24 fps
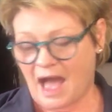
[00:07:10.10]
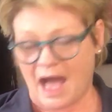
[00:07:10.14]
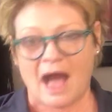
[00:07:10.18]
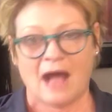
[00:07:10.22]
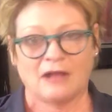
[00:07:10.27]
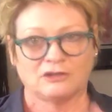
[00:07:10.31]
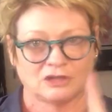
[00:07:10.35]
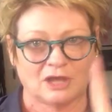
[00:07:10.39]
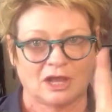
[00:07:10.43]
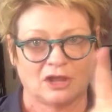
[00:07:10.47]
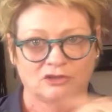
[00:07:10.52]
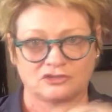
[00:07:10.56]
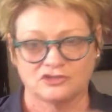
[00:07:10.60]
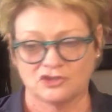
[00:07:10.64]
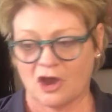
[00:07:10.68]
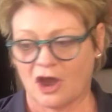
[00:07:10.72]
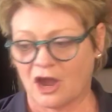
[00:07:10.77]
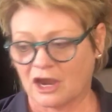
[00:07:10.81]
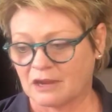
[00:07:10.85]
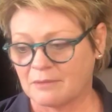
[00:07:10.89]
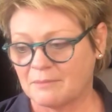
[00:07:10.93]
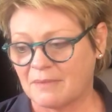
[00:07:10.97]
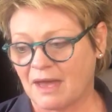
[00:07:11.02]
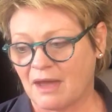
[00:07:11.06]
I'll, I'll
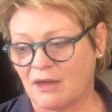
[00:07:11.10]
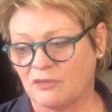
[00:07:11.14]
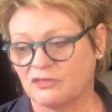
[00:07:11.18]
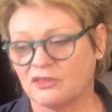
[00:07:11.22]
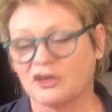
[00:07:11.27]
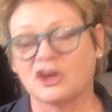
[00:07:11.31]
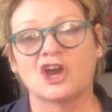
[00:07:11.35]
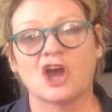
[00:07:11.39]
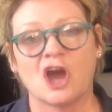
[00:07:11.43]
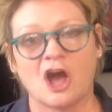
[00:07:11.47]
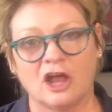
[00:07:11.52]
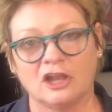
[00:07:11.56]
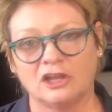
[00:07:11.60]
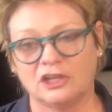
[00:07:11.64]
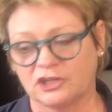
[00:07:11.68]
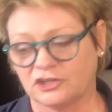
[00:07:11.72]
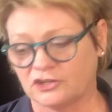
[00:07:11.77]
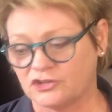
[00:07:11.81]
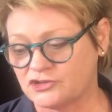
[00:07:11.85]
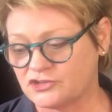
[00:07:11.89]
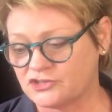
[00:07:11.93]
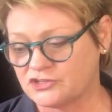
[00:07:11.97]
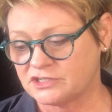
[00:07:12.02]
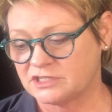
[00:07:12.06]
talk about the
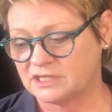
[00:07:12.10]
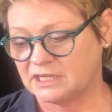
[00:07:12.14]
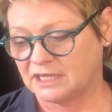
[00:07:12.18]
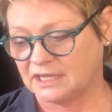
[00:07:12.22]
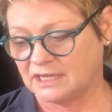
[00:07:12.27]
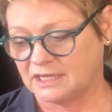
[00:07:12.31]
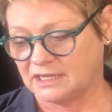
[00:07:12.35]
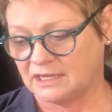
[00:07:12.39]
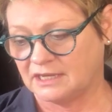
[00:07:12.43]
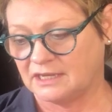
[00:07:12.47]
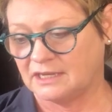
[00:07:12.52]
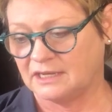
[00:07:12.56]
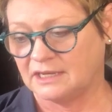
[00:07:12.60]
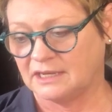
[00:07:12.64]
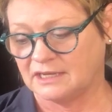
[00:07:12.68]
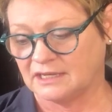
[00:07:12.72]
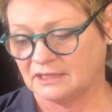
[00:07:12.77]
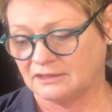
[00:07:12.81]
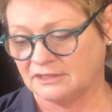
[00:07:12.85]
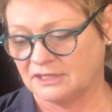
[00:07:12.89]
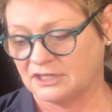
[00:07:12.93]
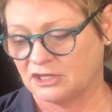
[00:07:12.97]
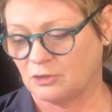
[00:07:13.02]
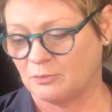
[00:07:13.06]
colors in, in
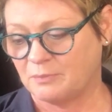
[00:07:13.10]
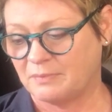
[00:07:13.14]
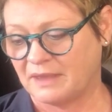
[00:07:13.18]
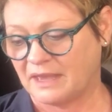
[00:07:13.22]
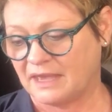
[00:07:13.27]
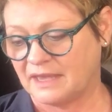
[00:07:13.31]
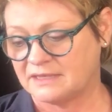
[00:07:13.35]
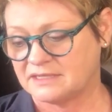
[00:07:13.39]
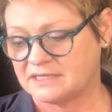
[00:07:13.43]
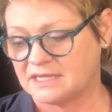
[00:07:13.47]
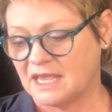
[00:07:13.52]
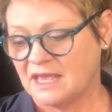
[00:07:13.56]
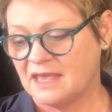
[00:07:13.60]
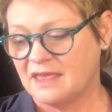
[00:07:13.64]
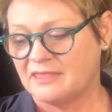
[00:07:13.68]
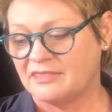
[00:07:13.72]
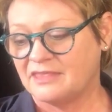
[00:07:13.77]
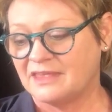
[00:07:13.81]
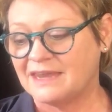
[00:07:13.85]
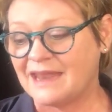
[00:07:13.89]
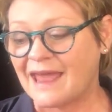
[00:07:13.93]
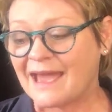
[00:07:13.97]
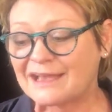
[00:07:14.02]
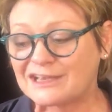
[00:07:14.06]
a little bit.
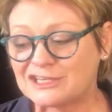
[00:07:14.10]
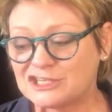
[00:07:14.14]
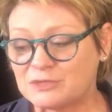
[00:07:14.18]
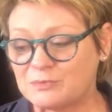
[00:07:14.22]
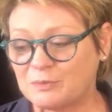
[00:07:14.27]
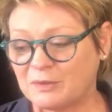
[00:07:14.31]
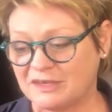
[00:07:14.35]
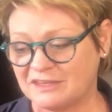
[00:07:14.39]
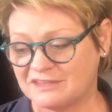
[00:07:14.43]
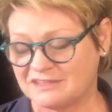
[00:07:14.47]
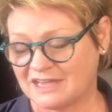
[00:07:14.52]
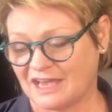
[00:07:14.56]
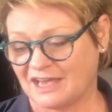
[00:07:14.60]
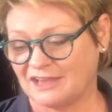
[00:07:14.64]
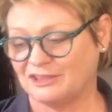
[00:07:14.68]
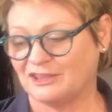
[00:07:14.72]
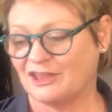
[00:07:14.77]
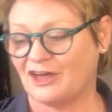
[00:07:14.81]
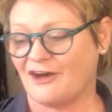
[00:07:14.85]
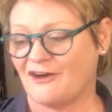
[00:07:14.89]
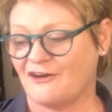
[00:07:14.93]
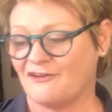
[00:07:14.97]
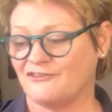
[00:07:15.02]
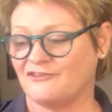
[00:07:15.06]
The next piece I
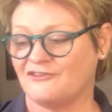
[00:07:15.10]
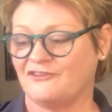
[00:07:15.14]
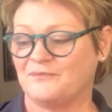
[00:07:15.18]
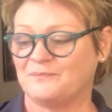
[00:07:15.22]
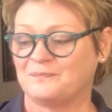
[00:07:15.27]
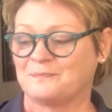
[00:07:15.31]
love,